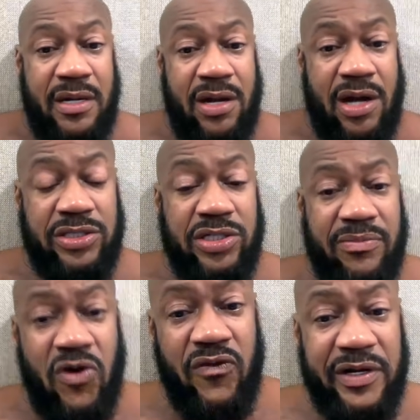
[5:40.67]
I uh, took
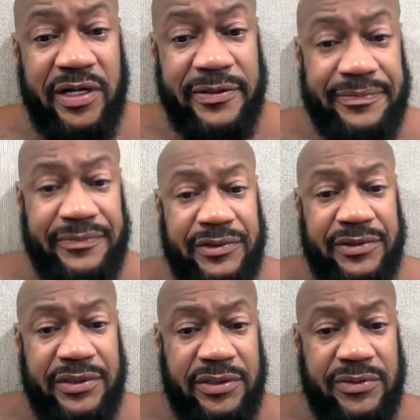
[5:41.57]
him over there.
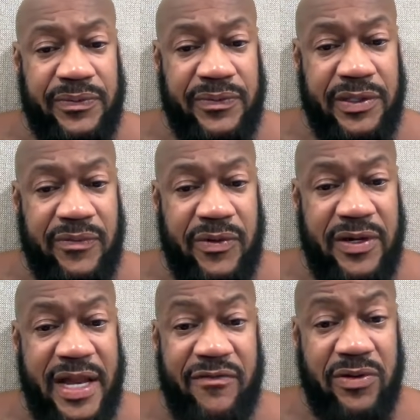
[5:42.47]
We'll, we'll,
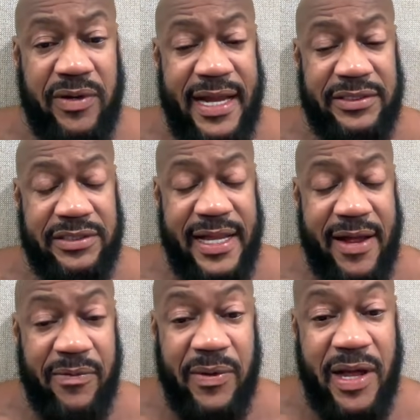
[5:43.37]
never know the answer to
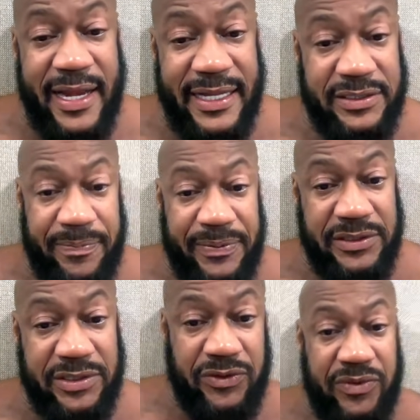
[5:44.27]
that one. But I guess the
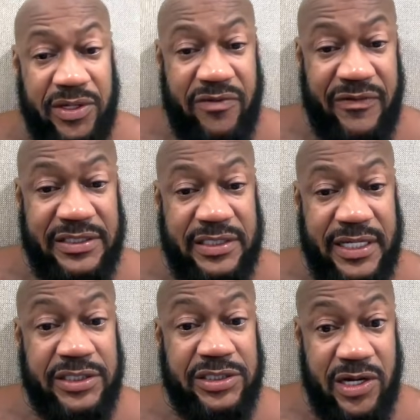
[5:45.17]
police are doing their
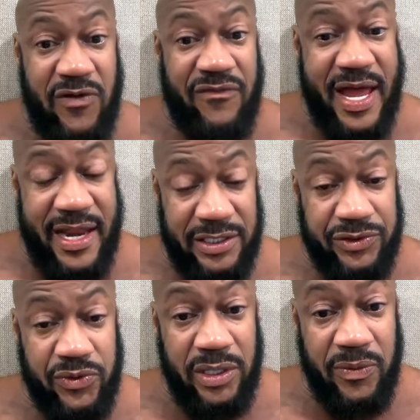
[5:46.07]
investigation. They're going to find out
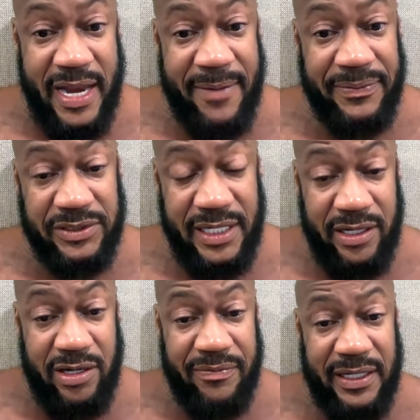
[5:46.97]
shortly what happened to that
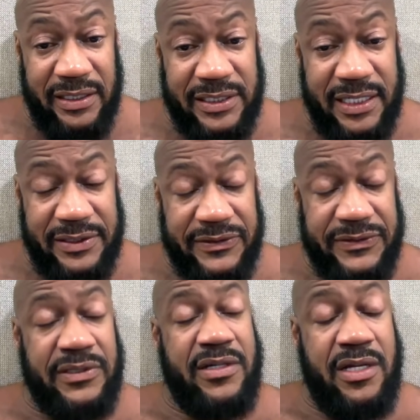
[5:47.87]
young man in
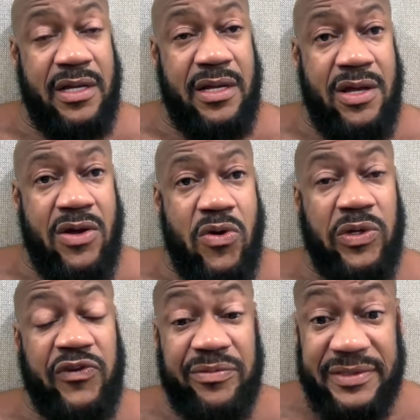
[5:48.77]
Texas who
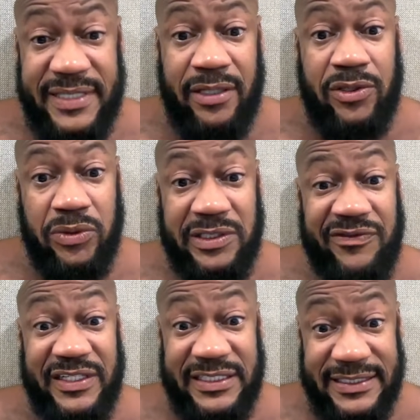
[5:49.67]
was from St. Louis
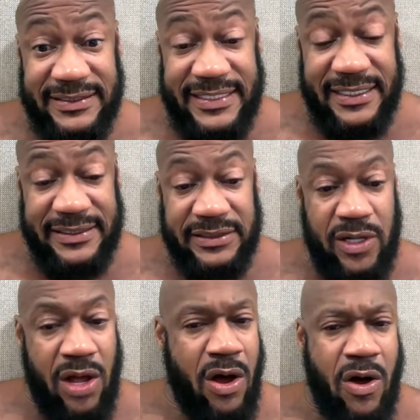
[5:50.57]
visiting Texas.
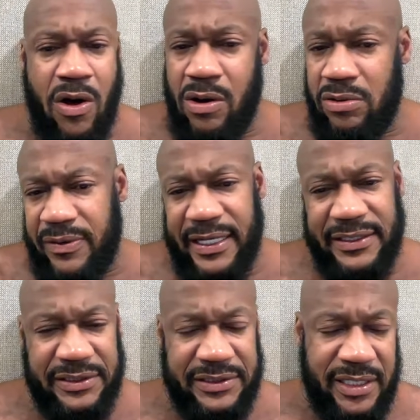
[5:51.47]
All
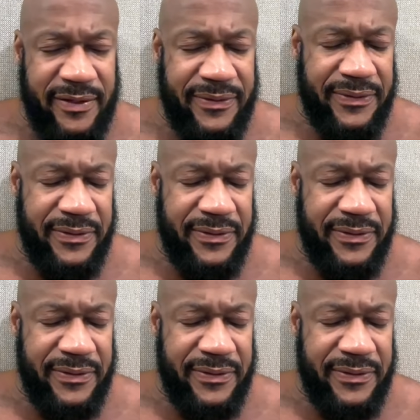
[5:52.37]
crazy stuff.